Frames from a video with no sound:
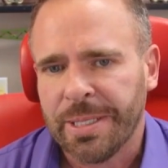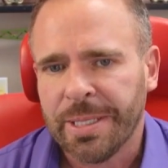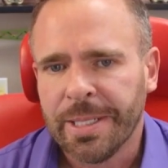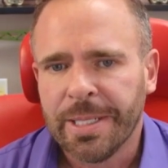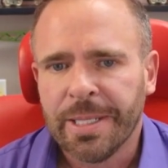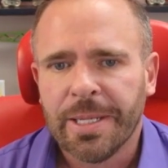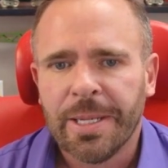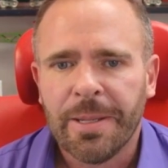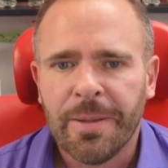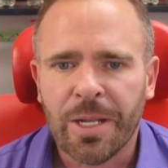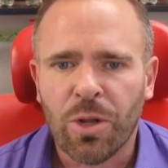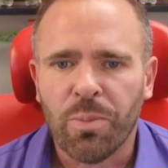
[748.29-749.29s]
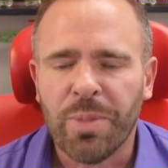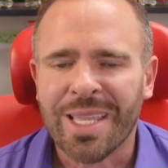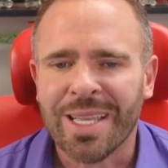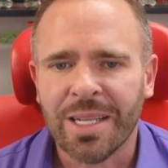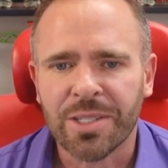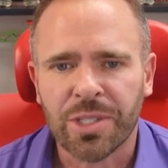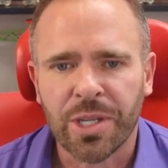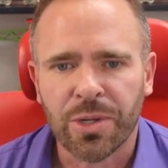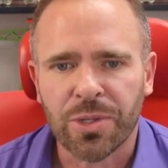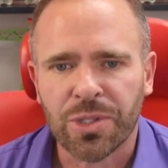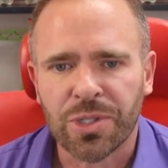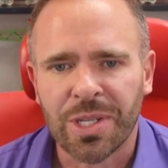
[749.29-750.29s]
But because
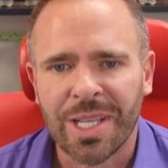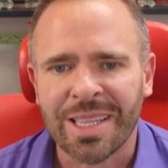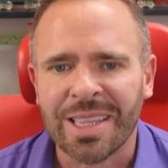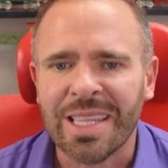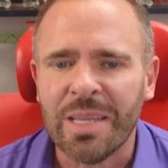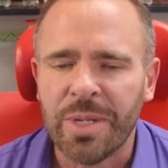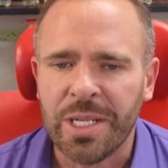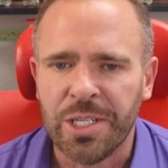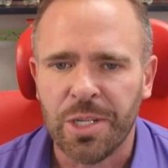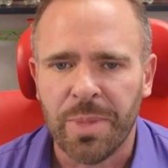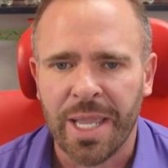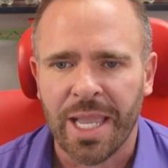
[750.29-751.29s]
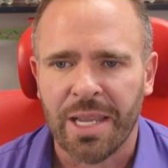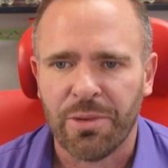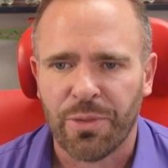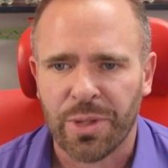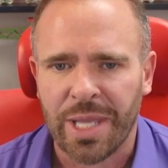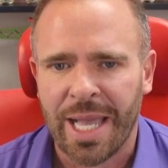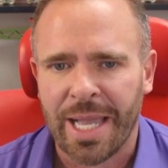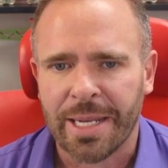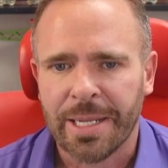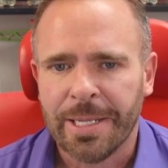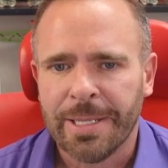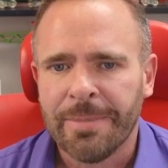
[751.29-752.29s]
there's limited demand for that,